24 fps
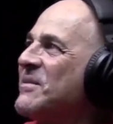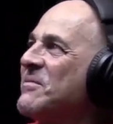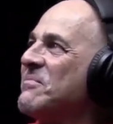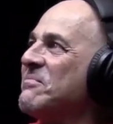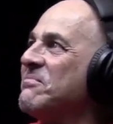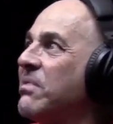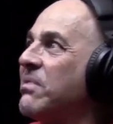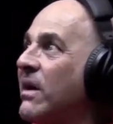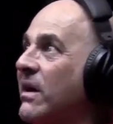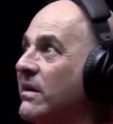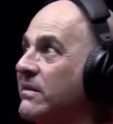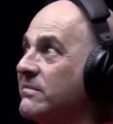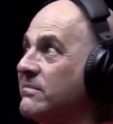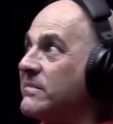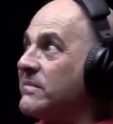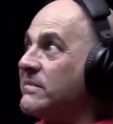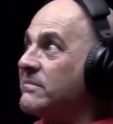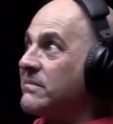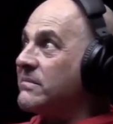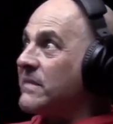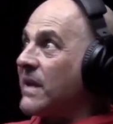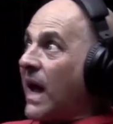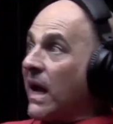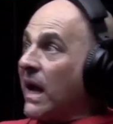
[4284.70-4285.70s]
But
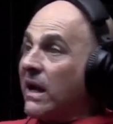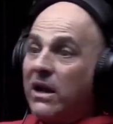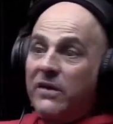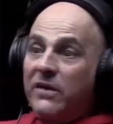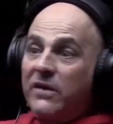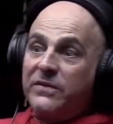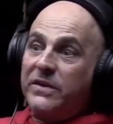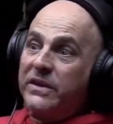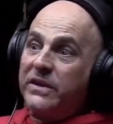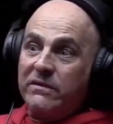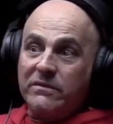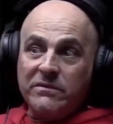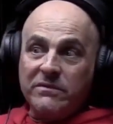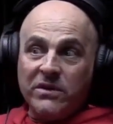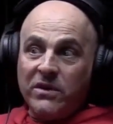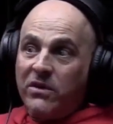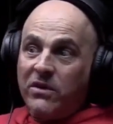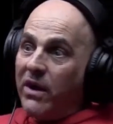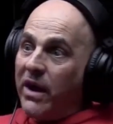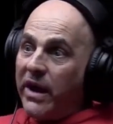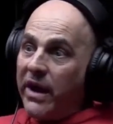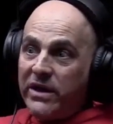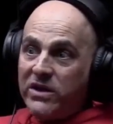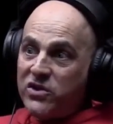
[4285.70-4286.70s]
I loved it.
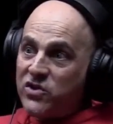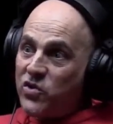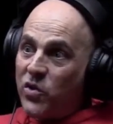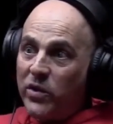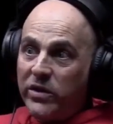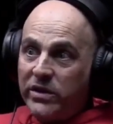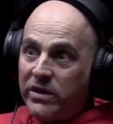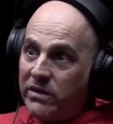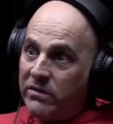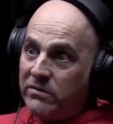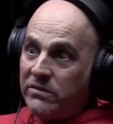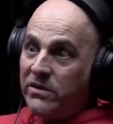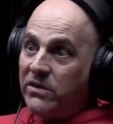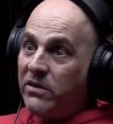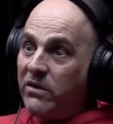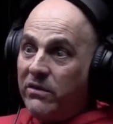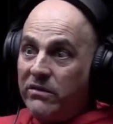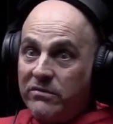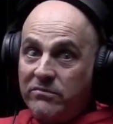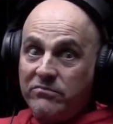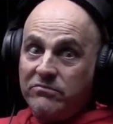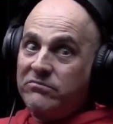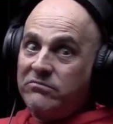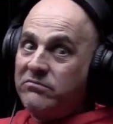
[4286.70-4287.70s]
I enjoyed it.
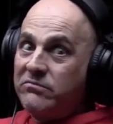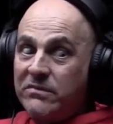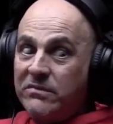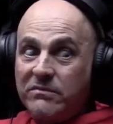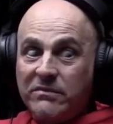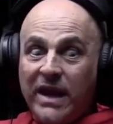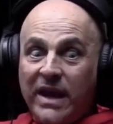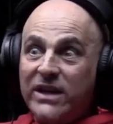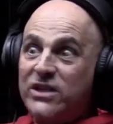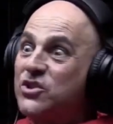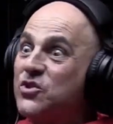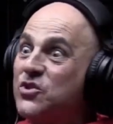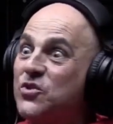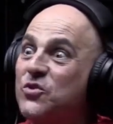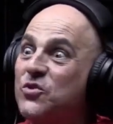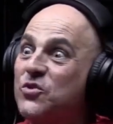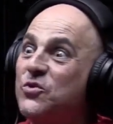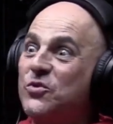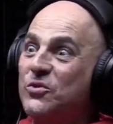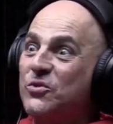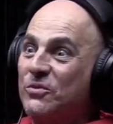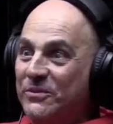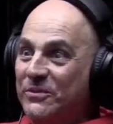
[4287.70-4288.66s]
And I still do.